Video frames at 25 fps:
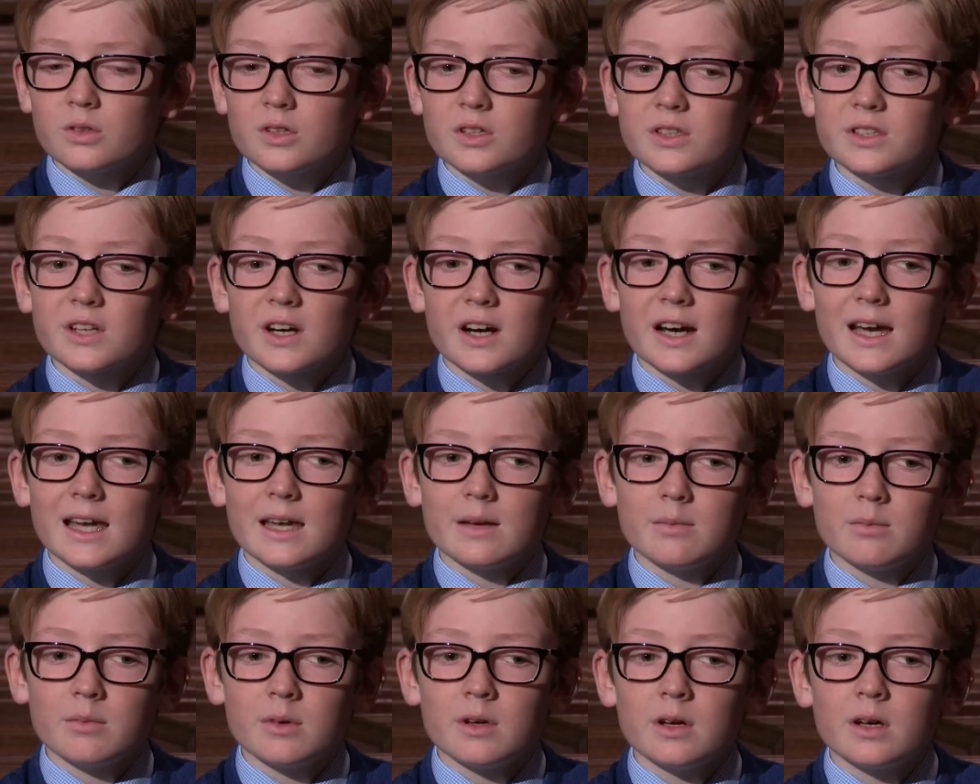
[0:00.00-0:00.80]
the
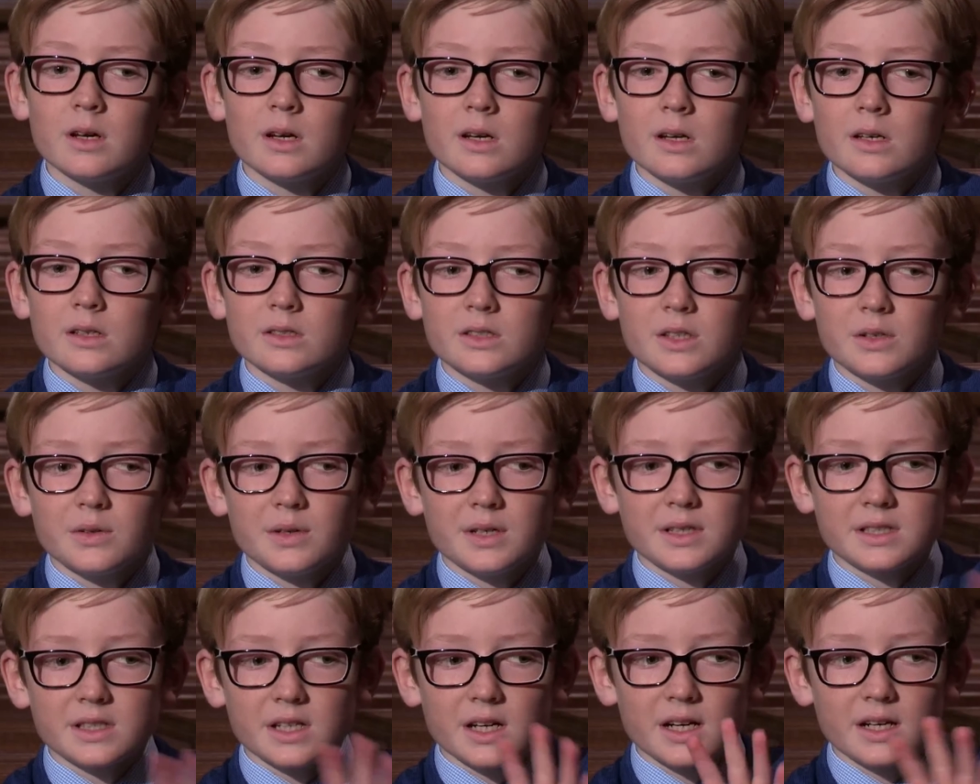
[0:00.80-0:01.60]
time, so
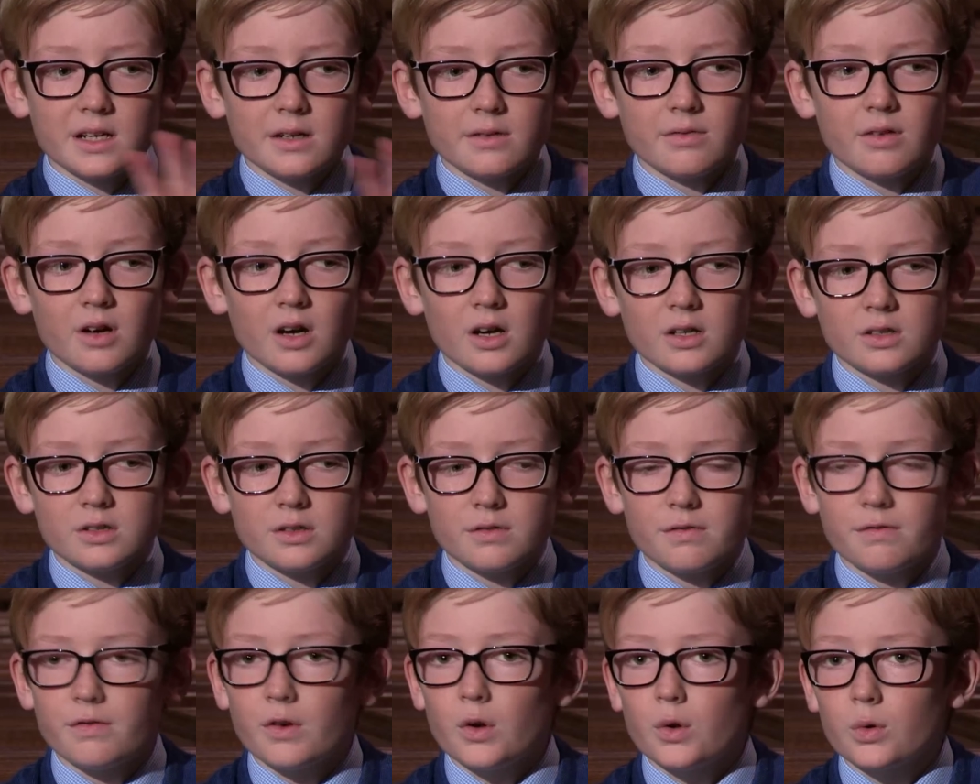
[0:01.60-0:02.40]
it's kind of hard to
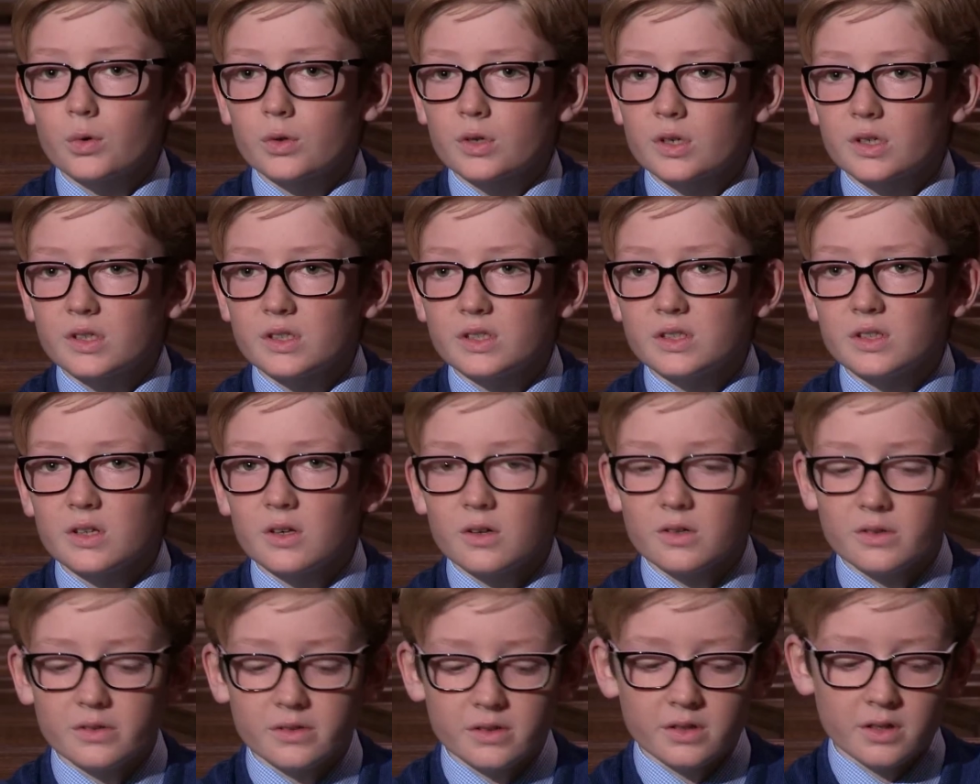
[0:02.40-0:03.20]
focus
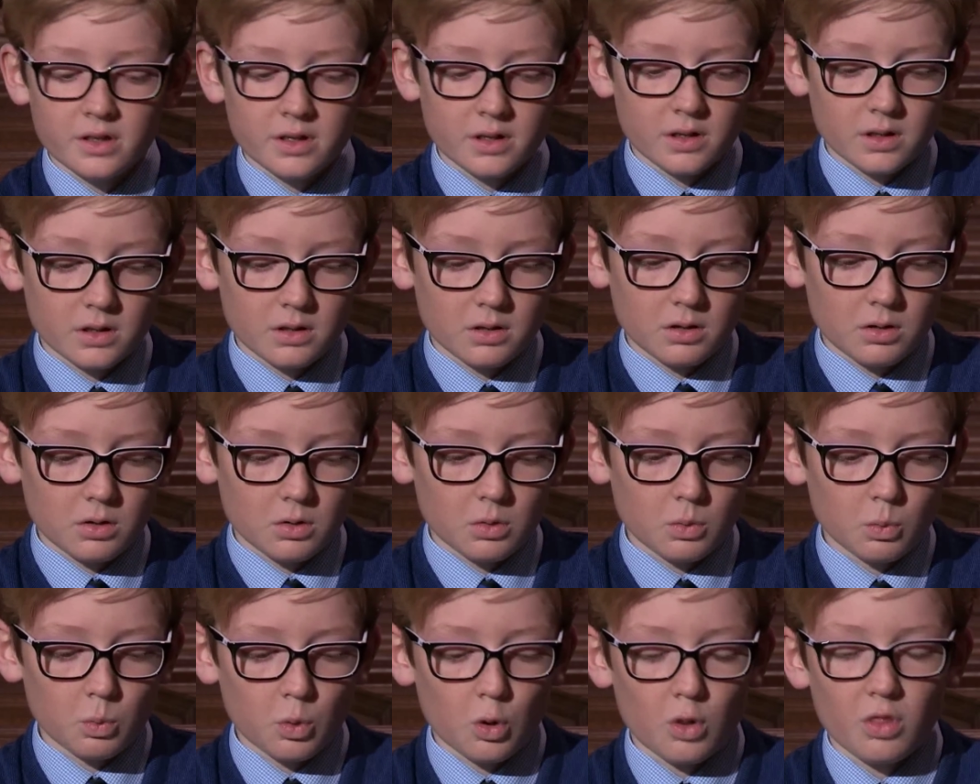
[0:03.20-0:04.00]
on
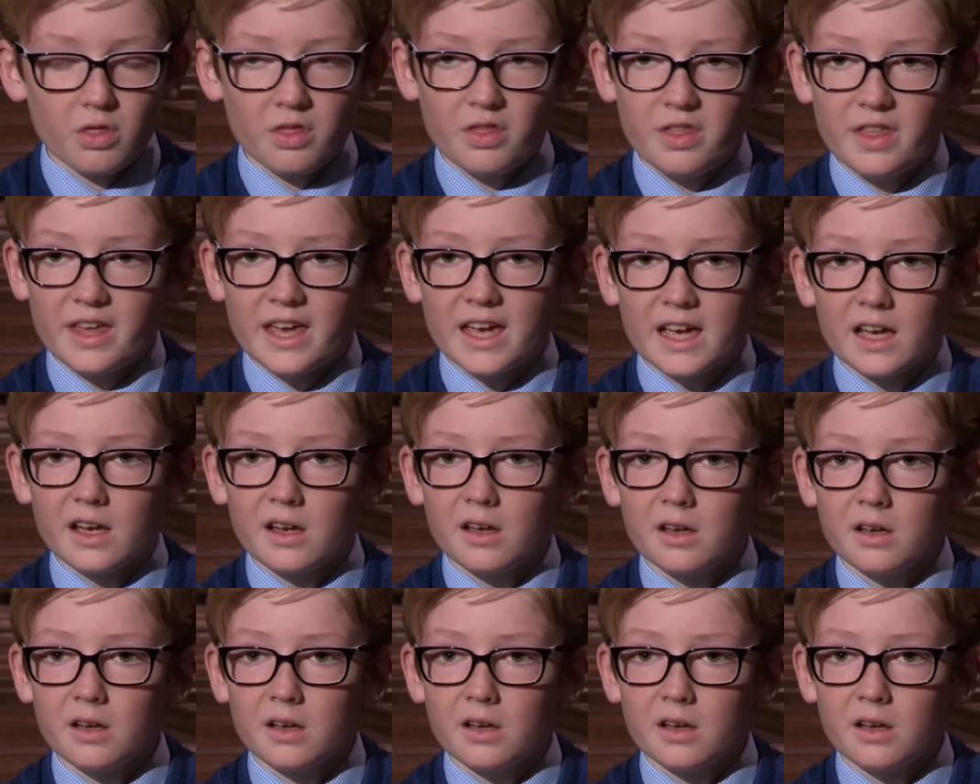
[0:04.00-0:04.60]
one thing.